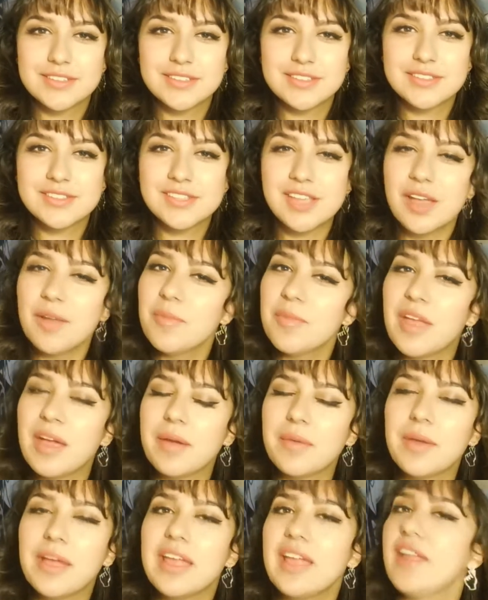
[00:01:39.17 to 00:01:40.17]
something
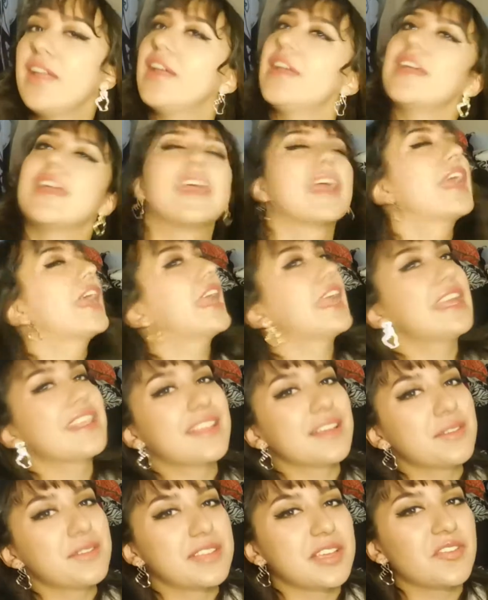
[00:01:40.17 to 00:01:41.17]
that way? He
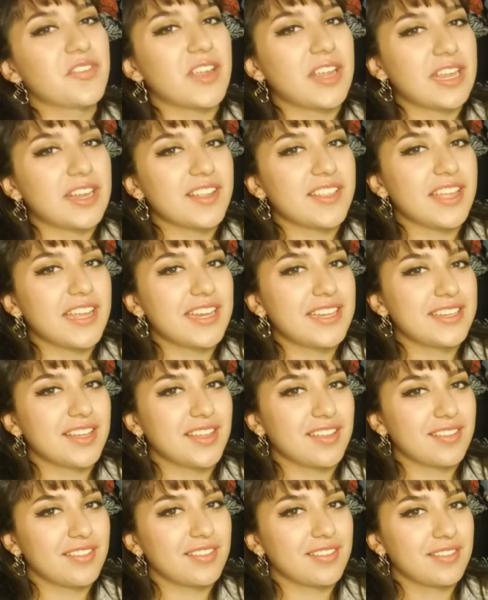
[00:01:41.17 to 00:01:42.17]
sounds different here than he
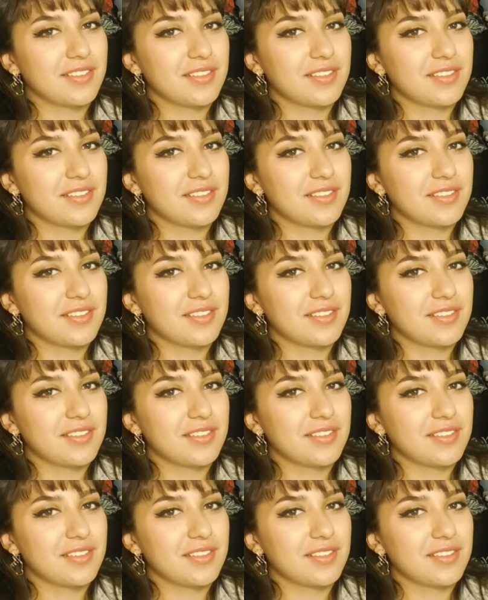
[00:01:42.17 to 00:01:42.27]
does.